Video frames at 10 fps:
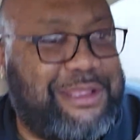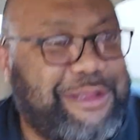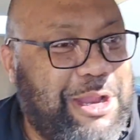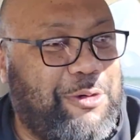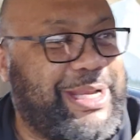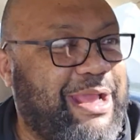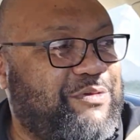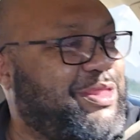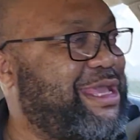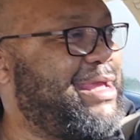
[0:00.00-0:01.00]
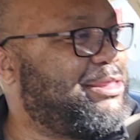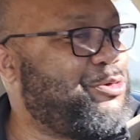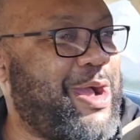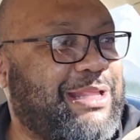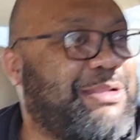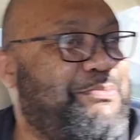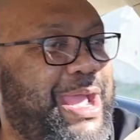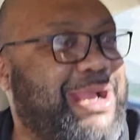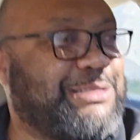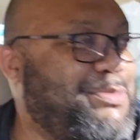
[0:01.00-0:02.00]
and everything throughout the
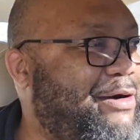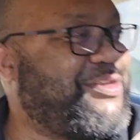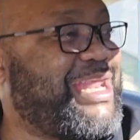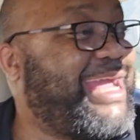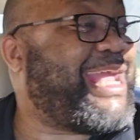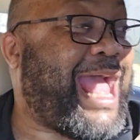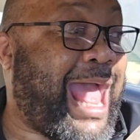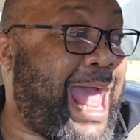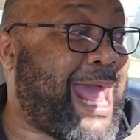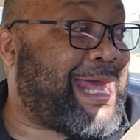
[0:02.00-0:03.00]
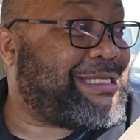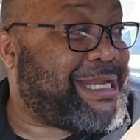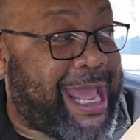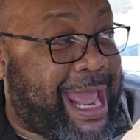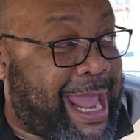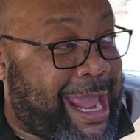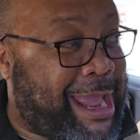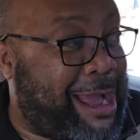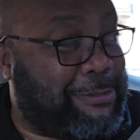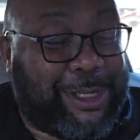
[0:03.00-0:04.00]
barracks. Mother like, God
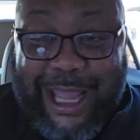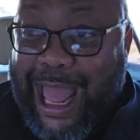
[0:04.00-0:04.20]
damn.